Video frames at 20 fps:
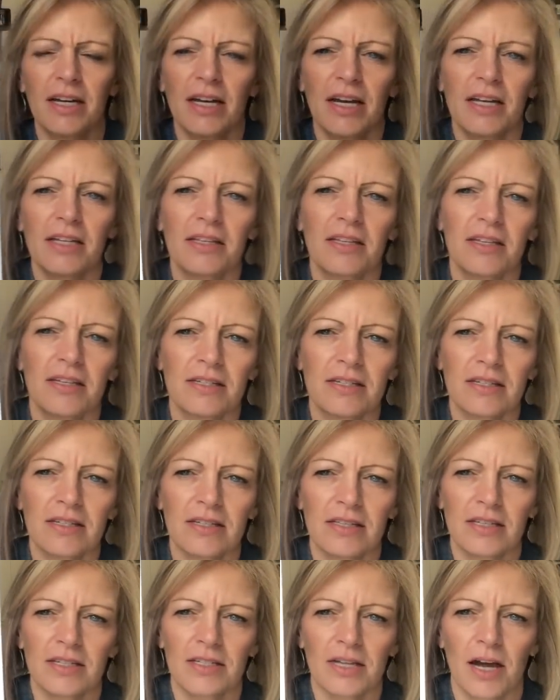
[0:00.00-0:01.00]
and then this is
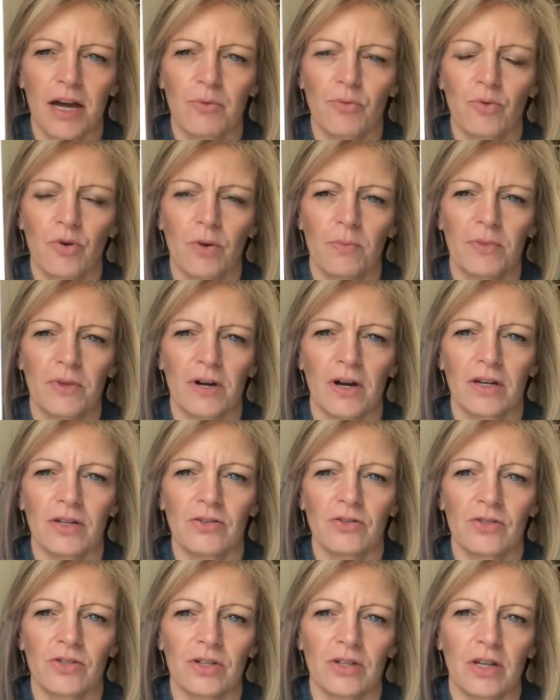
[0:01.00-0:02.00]
the time warp that I
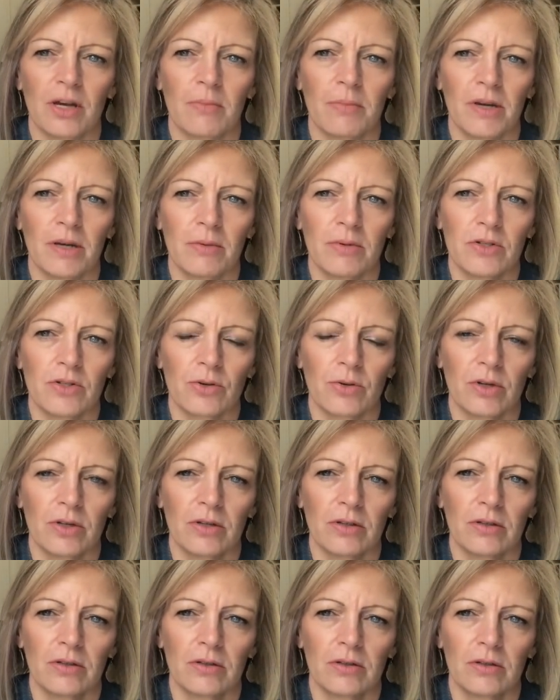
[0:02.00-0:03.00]
used on that baby's quilt.
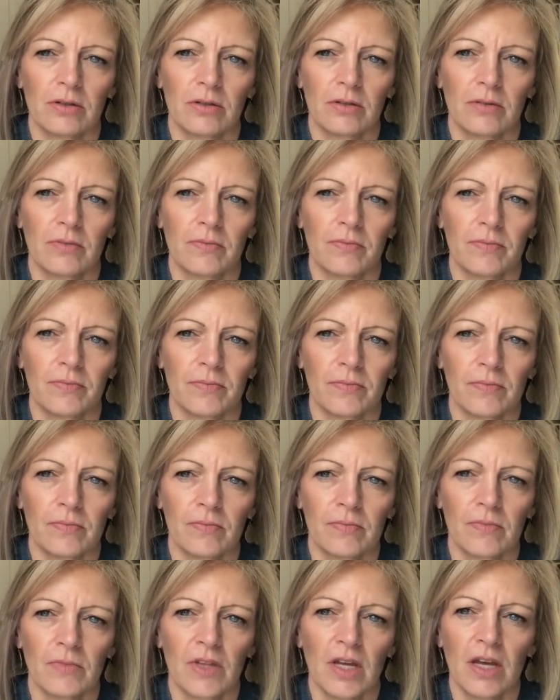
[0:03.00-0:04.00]

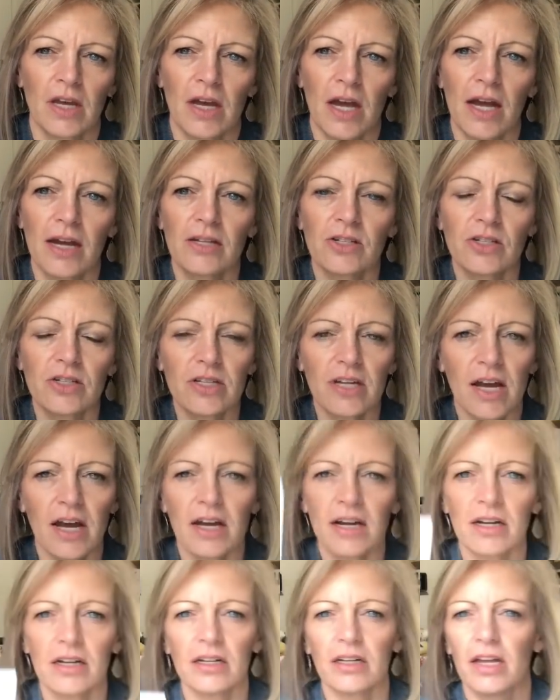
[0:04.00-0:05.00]
And it just
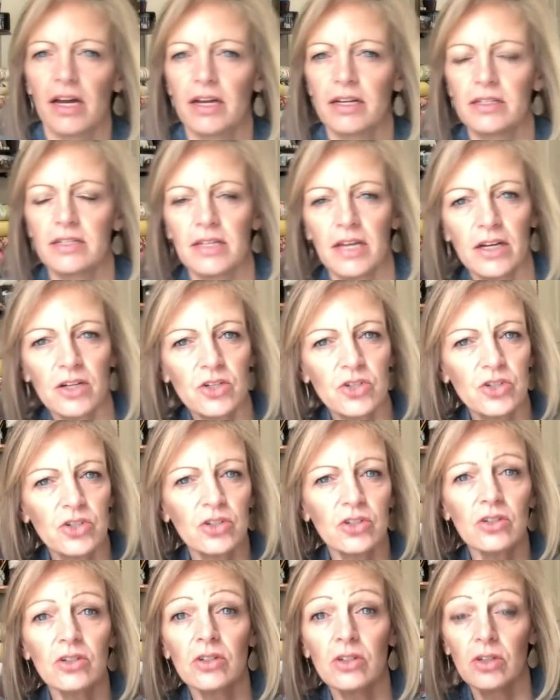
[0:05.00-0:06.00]
added a lot of
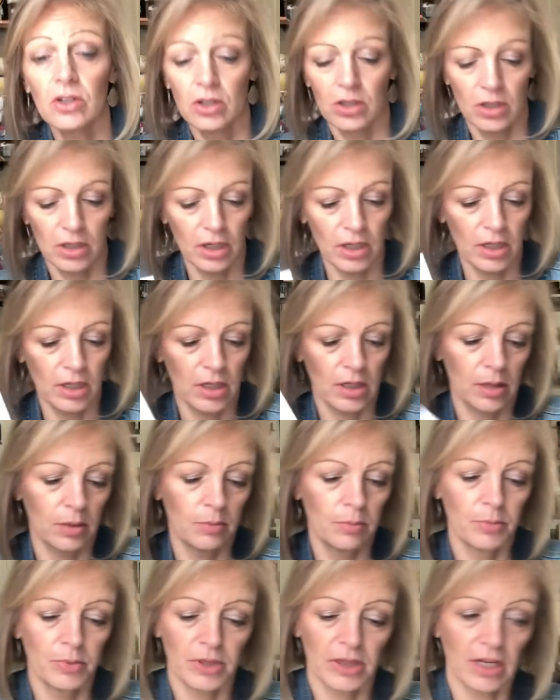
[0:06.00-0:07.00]
texture
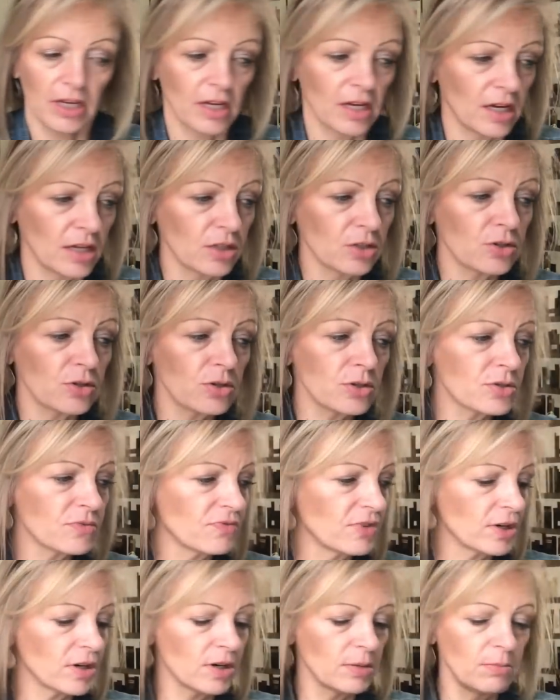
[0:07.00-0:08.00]
um, but the colors,
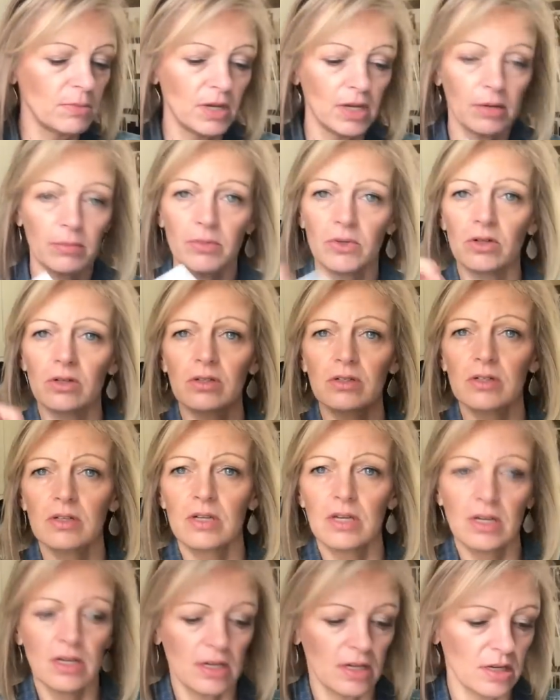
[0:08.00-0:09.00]
very minimal
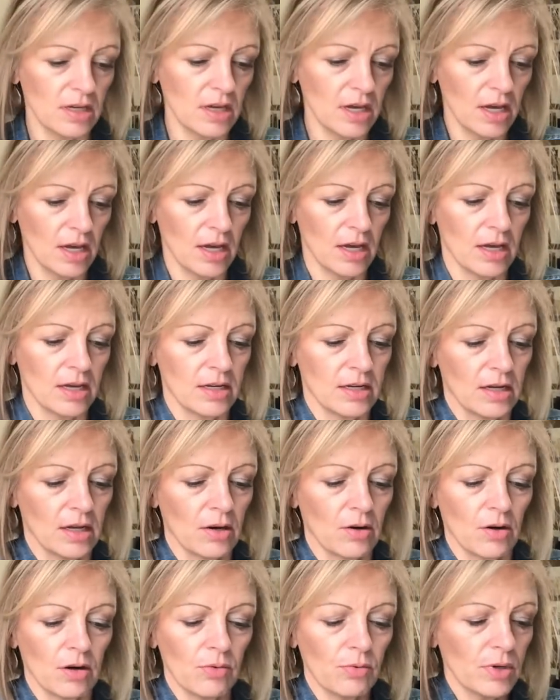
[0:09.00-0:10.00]
and
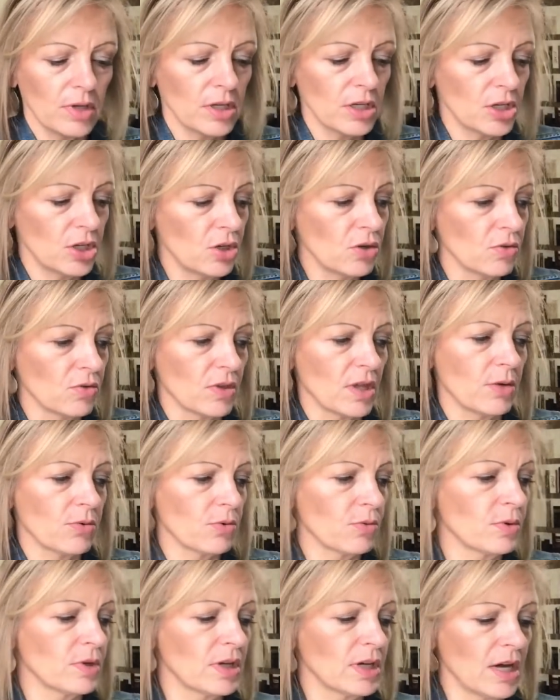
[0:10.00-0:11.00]
uh, really cute. They were
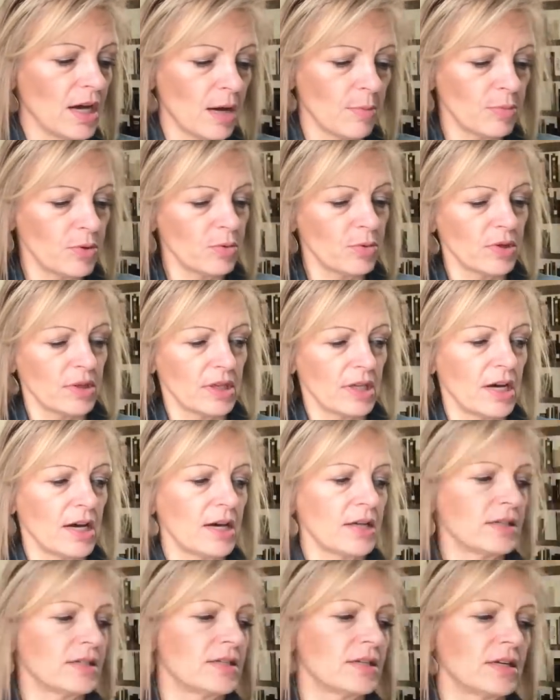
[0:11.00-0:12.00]
really happy with
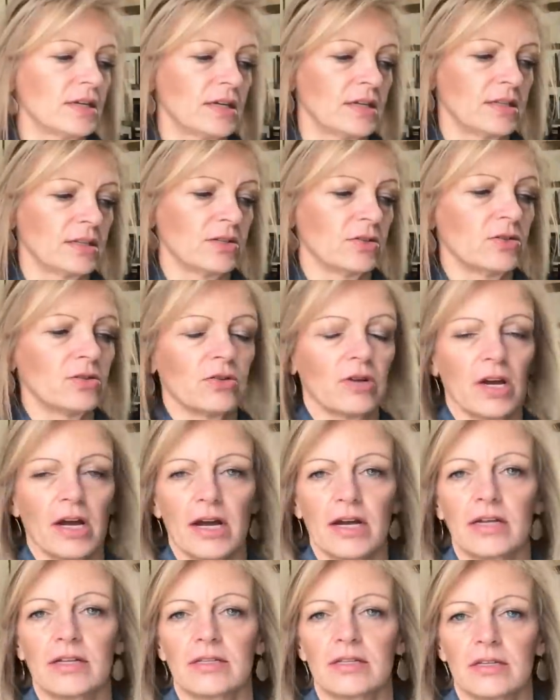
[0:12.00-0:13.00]
that and the little
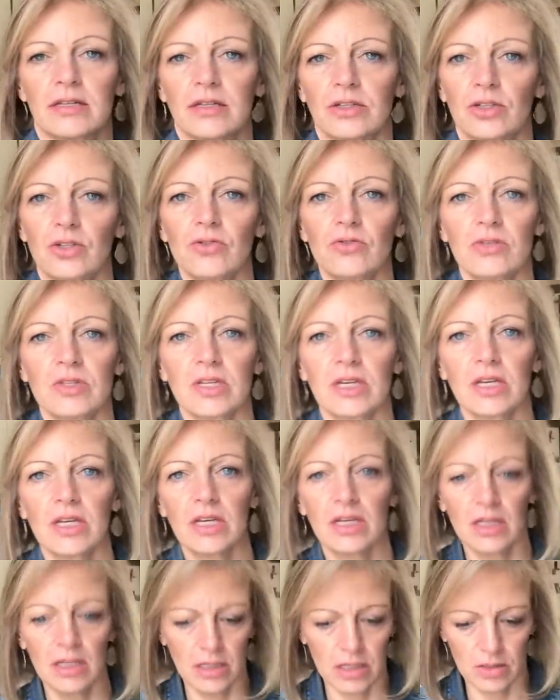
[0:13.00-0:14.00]
guy's using it
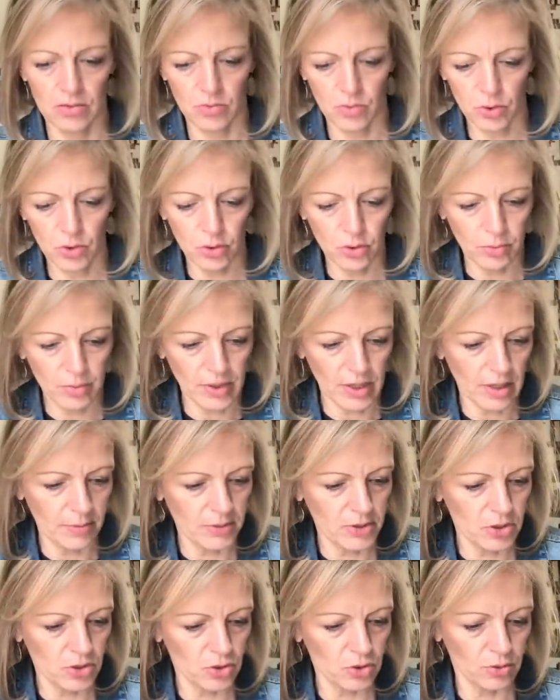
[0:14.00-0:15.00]
in his room, I'm
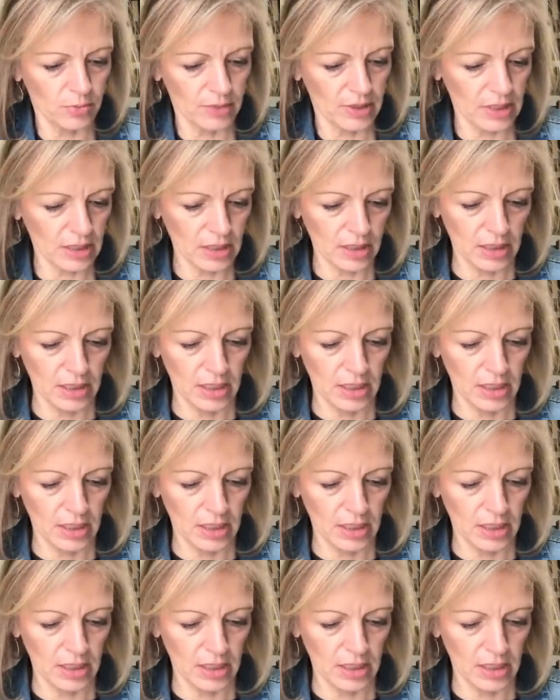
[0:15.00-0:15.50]
assuming.